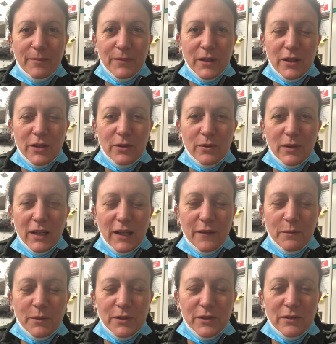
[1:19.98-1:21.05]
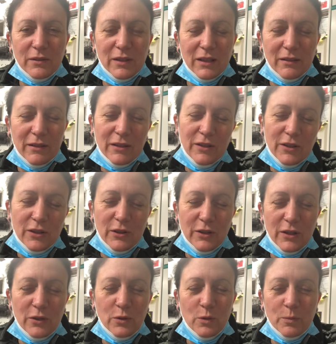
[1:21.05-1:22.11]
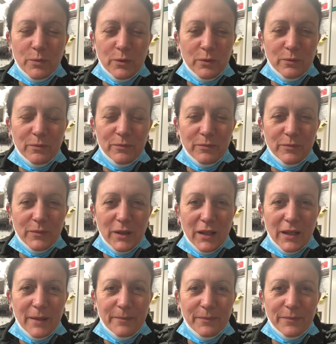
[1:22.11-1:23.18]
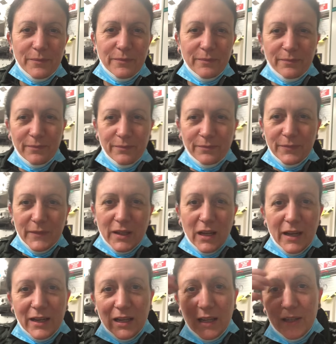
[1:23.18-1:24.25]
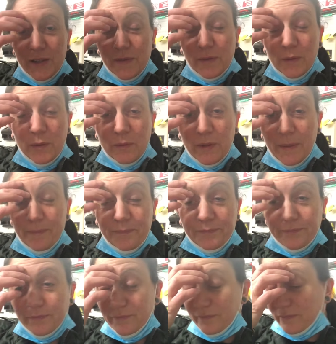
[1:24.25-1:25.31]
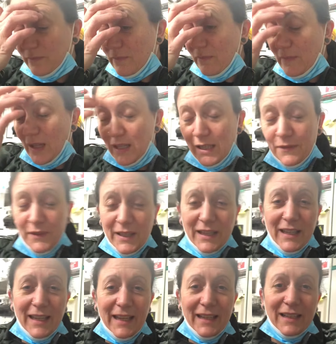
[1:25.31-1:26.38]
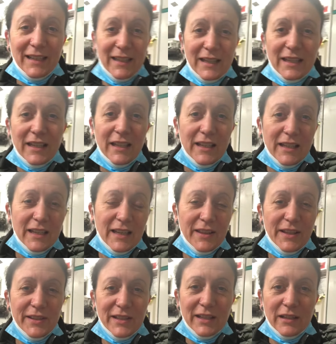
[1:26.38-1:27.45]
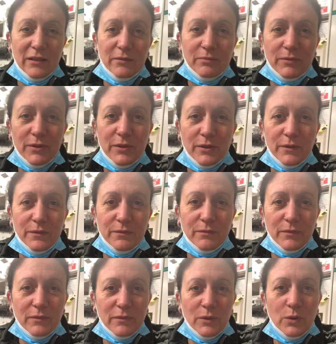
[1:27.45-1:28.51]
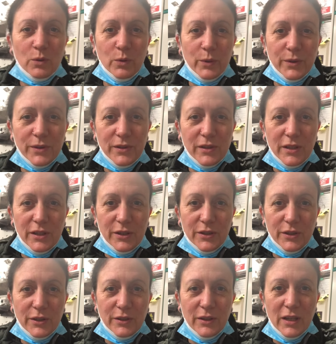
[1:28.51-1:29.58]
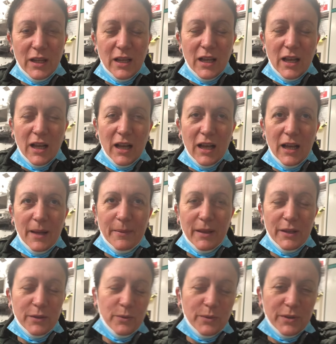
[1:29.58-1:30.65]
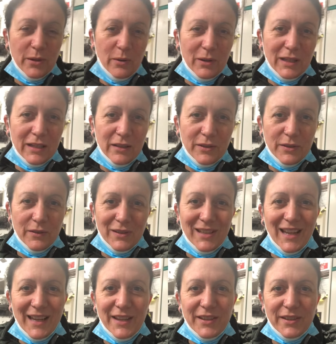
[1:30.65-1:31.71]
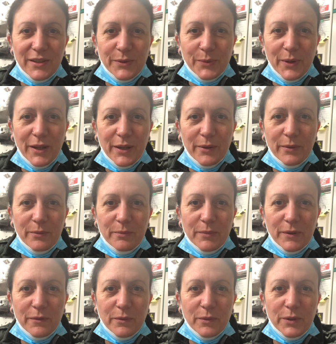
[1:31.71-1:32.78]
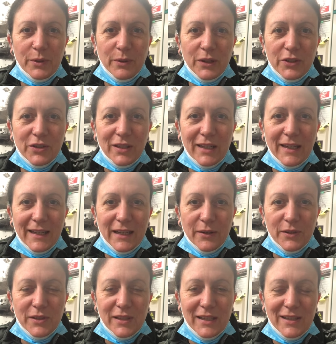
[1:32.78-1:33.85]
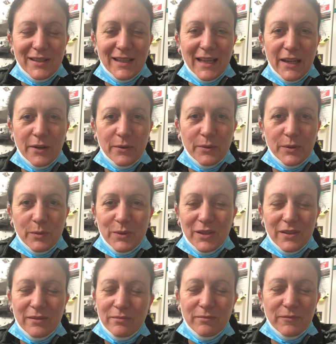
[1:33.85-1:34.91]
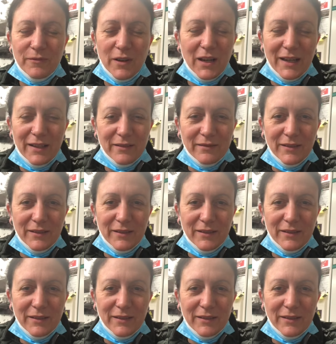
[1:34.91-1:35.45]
you'll have what's the normal guidelines for lifting and handling. There's a little sort of course that you do, and also a little sort of test as well before you actually get onto the ECA course, which is fine.